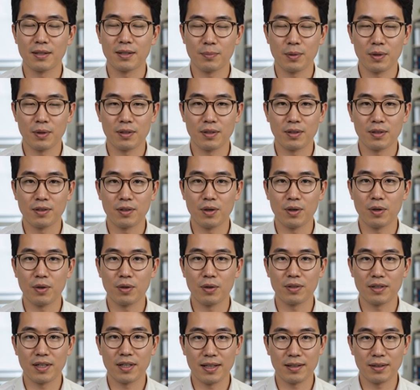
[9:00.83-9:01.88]
plus
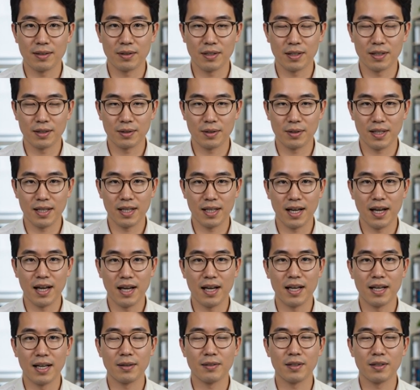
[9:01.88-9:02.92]
0933
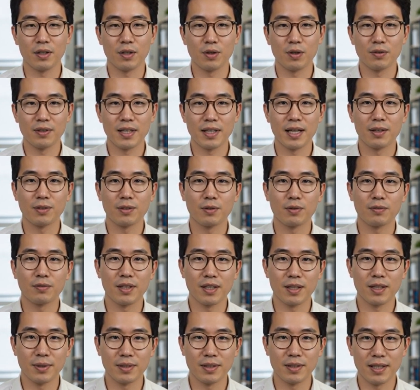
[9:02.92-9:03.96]
have their own natural
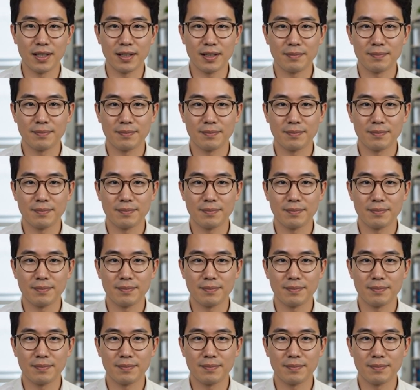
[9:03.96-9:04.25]
variability.